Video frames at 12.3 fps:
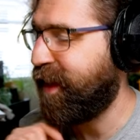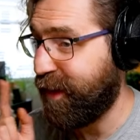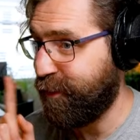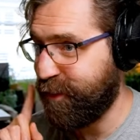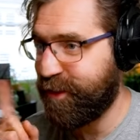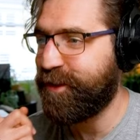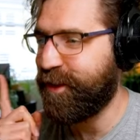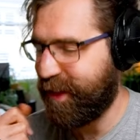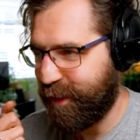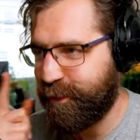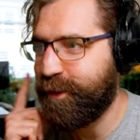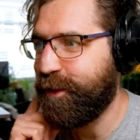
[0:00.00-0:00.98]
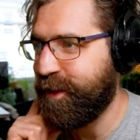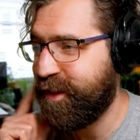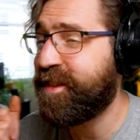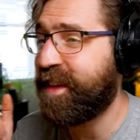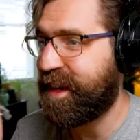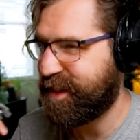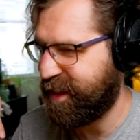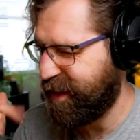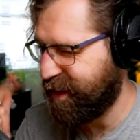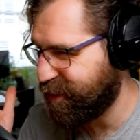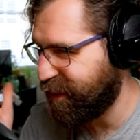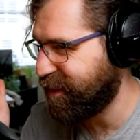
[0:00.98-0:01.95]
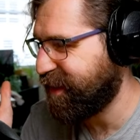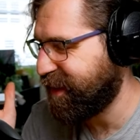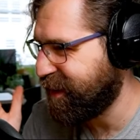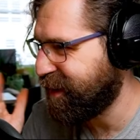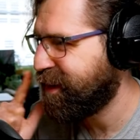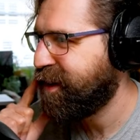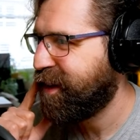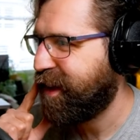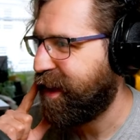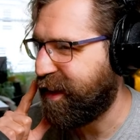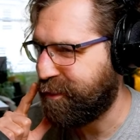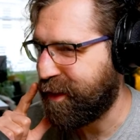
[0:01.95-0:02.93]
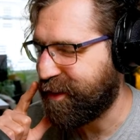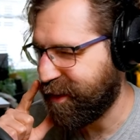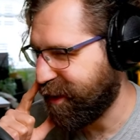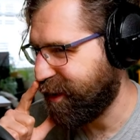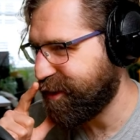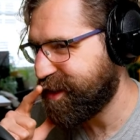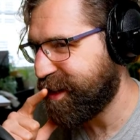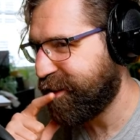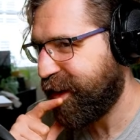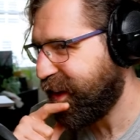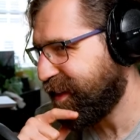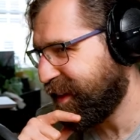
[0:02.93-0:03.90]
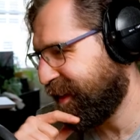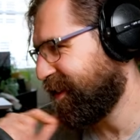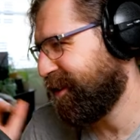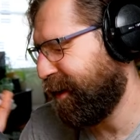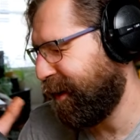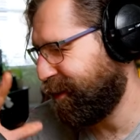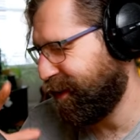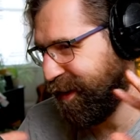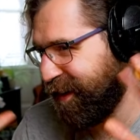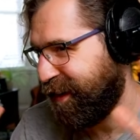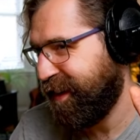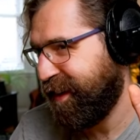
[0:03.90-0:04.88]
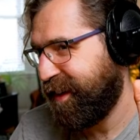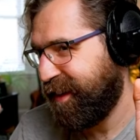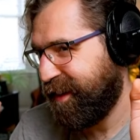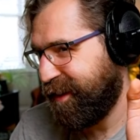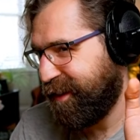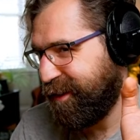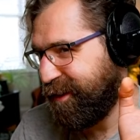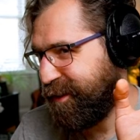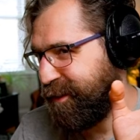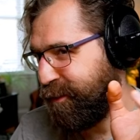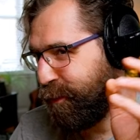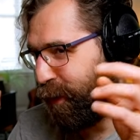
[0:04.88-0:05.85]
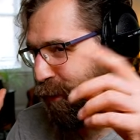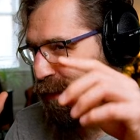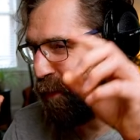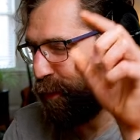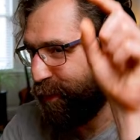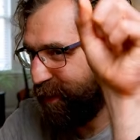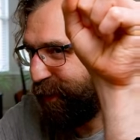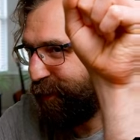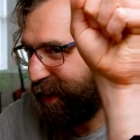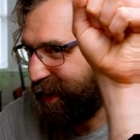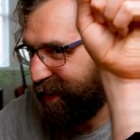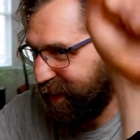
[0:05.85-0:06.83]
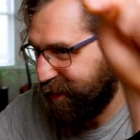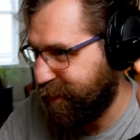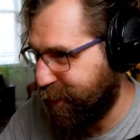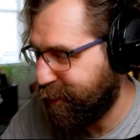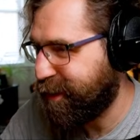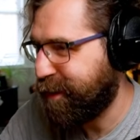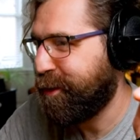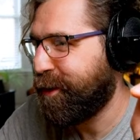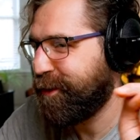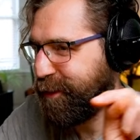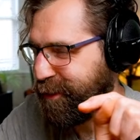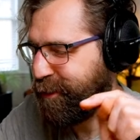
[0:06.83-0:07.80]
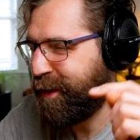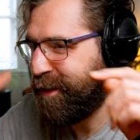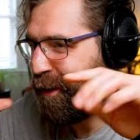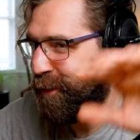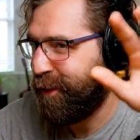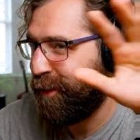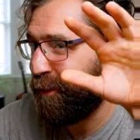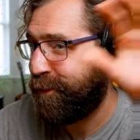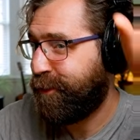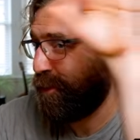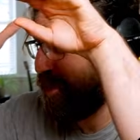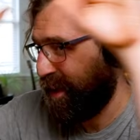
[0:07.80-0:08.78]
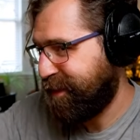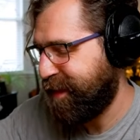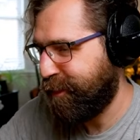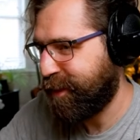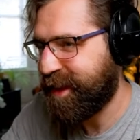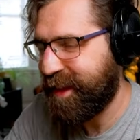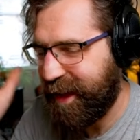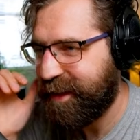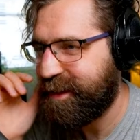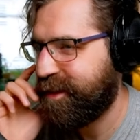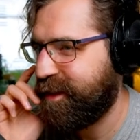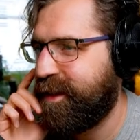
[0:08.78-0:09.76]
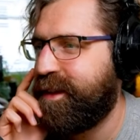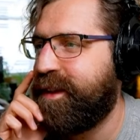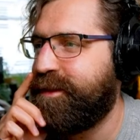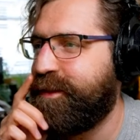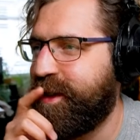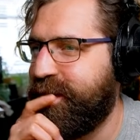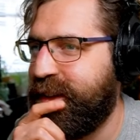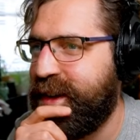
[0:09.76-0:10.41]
I've understood that rule, this is actually an interesting aspect of the logic, right? Like, you have to... Only once I've like connected those to the portals do I know that those 2 things never connect. That's fun.